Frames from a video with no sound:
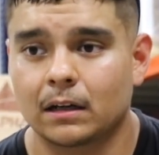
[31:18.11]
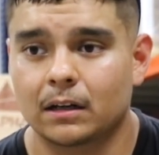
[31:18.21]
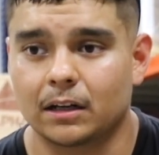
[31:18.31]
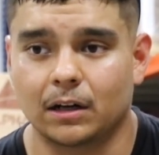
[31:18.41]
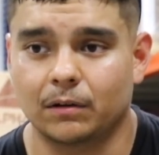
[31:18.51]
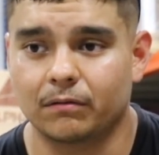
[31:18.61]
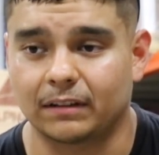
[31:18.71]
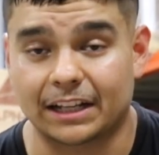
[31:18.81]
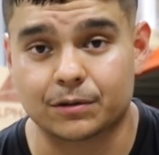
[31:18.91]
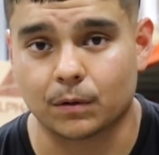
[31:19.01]
you know,
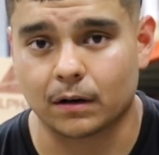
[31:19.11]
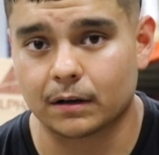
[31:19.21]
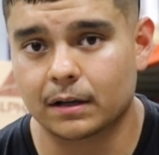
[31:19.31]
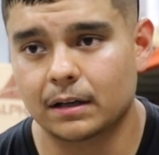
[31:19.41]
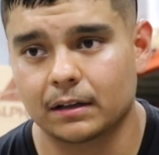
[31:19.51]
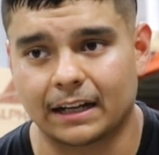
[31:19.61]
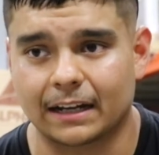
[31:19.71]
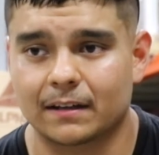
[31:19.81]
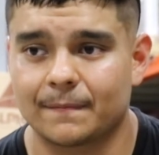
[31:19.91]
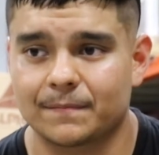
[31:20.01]
let's work, like
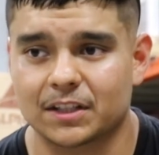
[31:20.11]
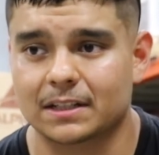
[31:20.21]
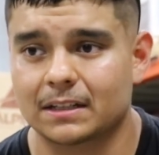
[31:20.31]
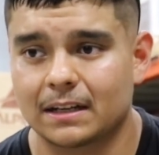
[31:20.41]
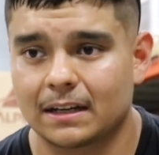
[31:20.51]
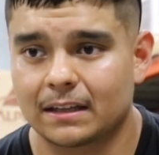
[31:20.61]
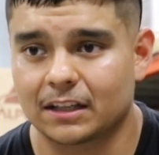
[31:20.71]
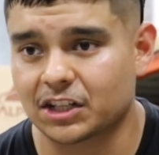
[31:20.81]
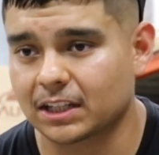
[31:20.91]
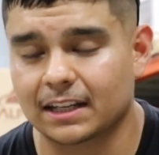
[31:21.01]
just the
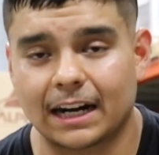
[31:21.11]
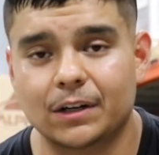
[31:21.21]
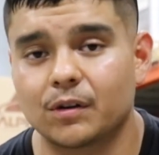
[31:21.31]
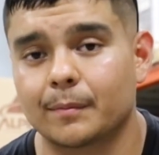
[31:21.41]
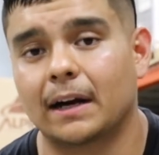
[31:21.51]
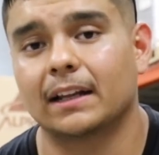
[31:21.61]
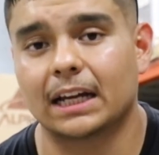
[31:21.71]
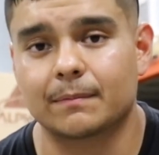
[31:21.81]
shit that I do with my life.